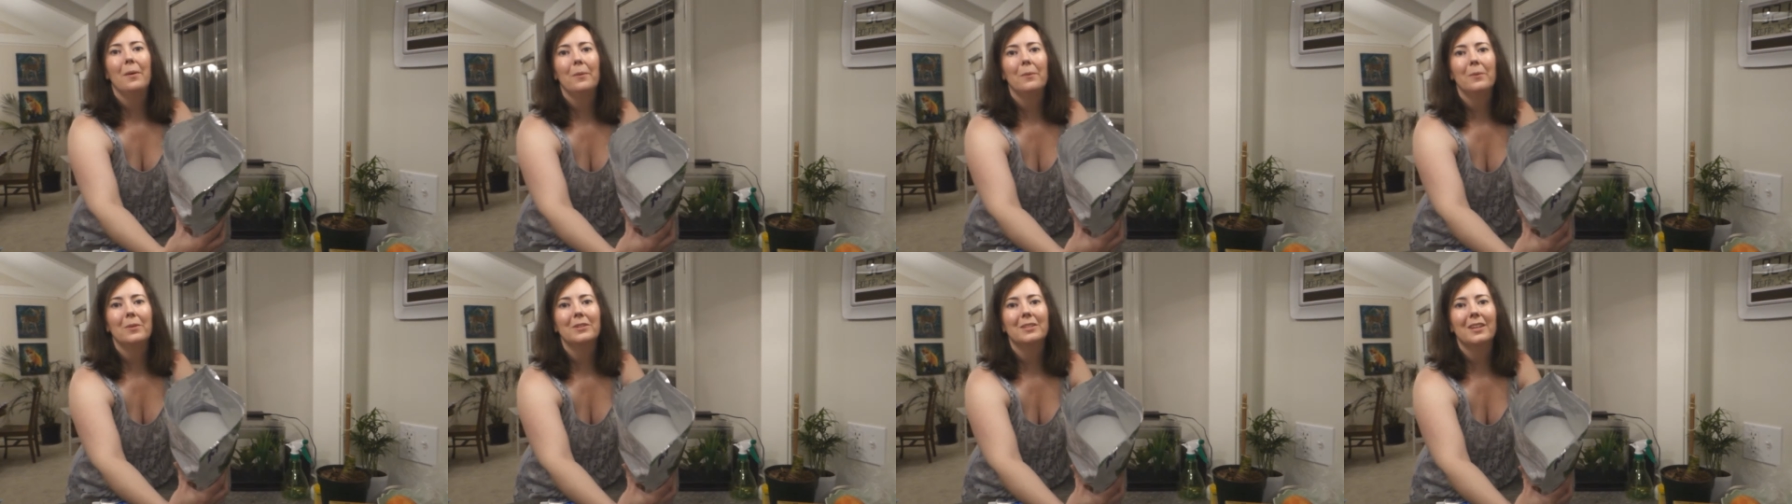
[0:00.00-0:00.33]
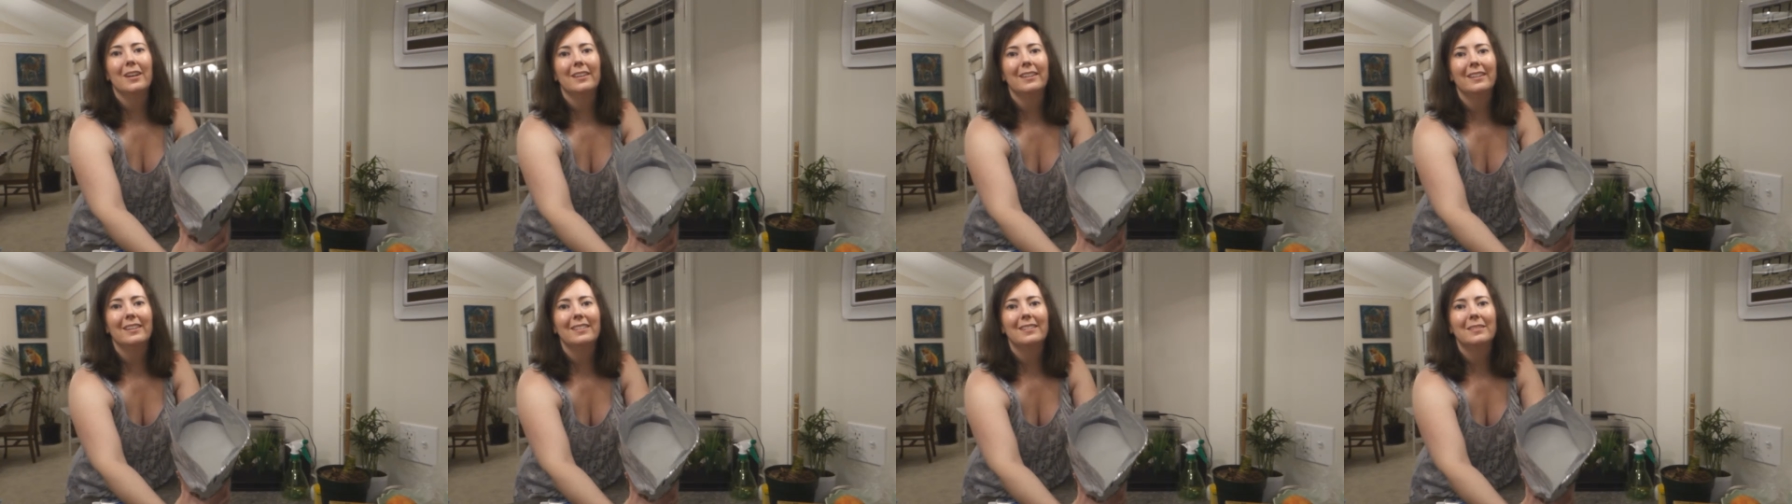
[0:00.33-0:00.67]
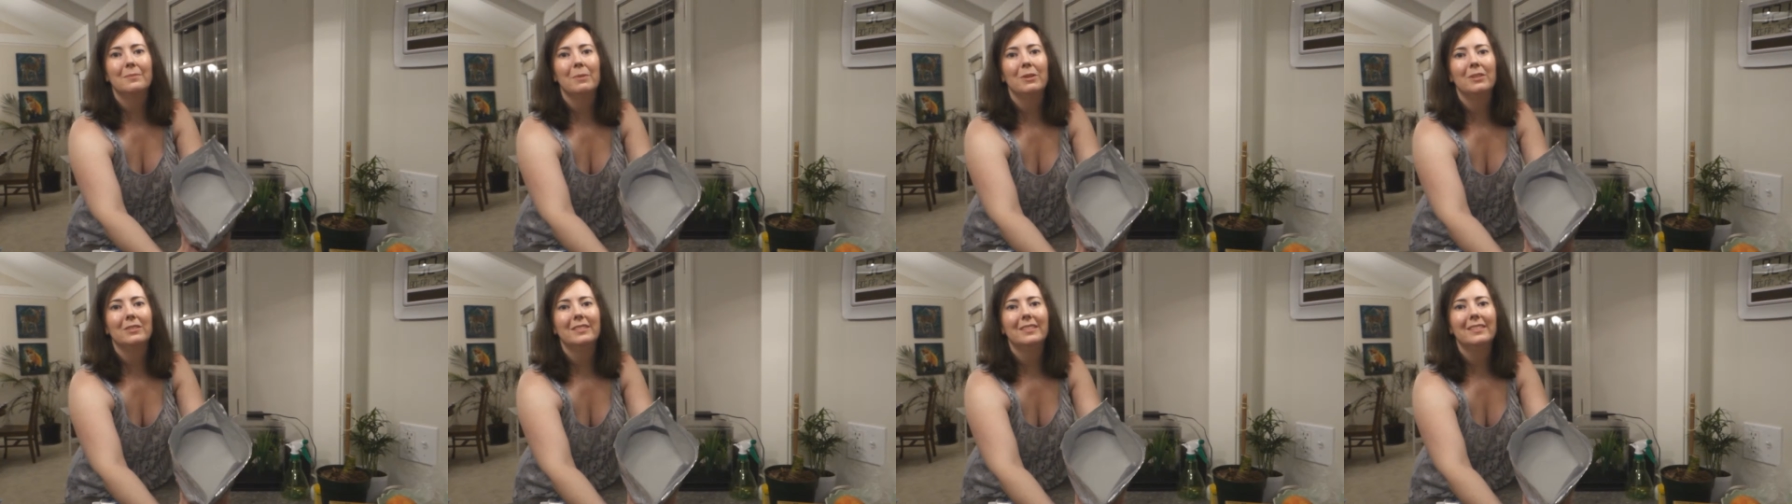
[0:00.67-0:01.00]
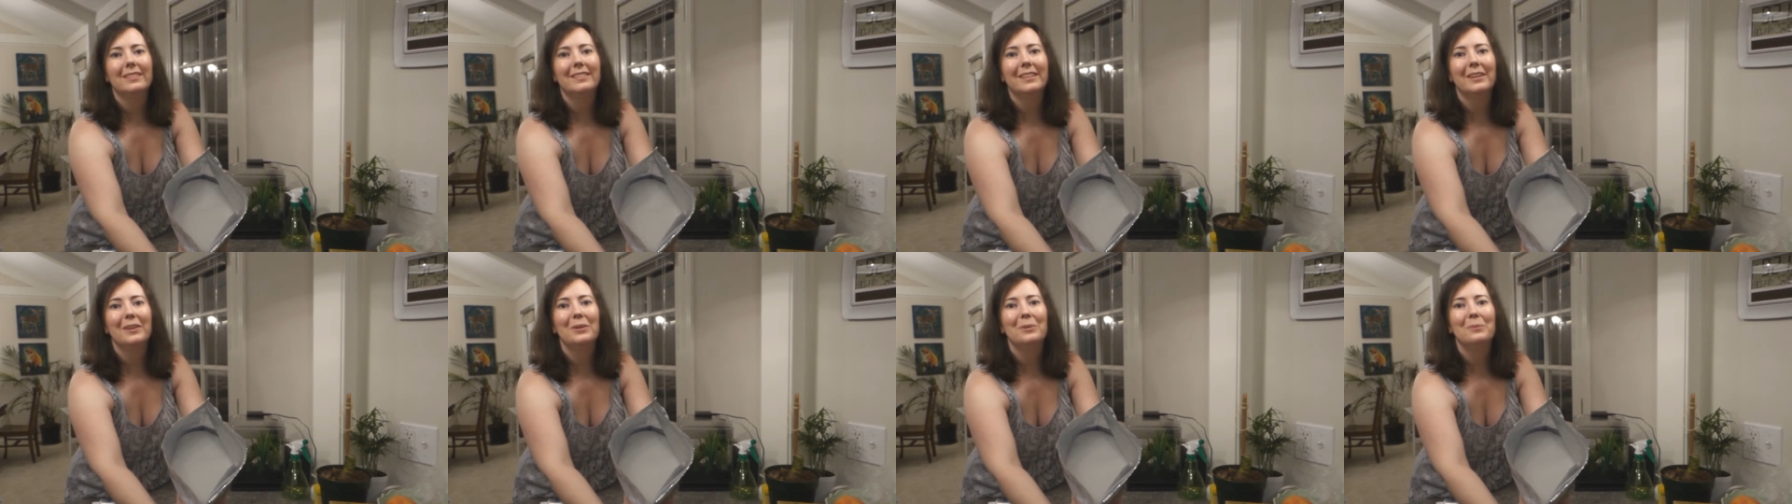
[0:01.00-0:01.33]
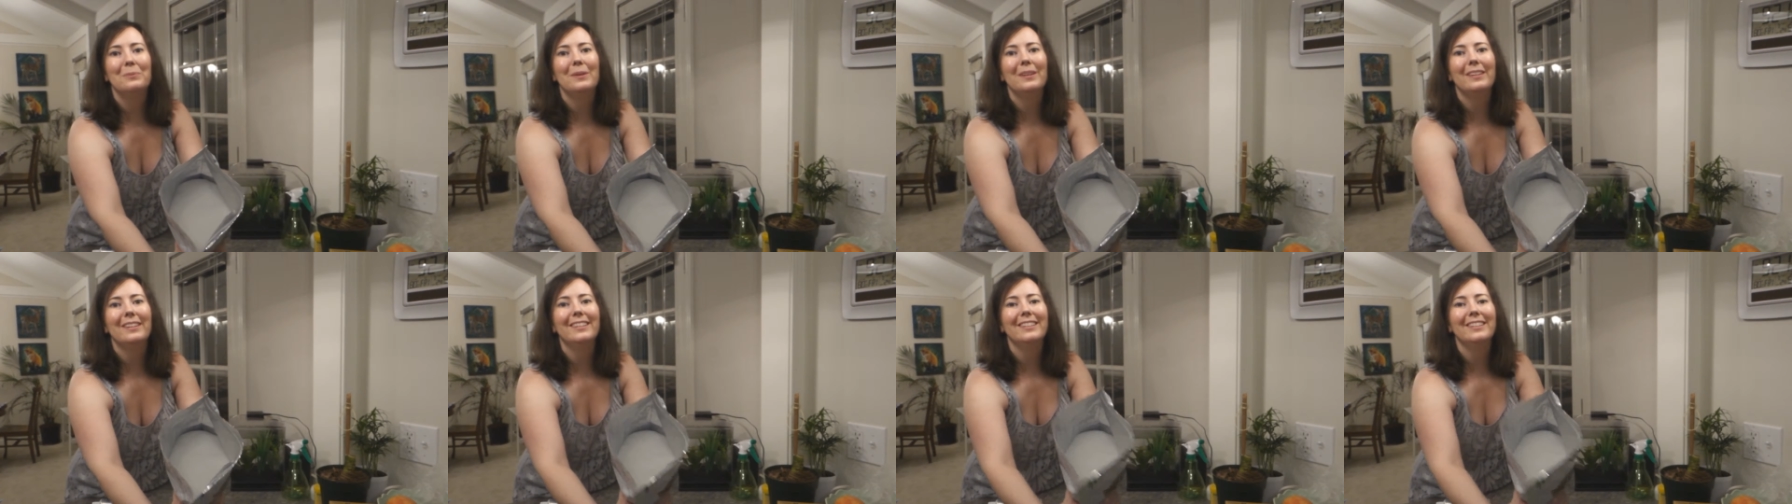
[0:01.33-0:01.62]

We're talking small detail, but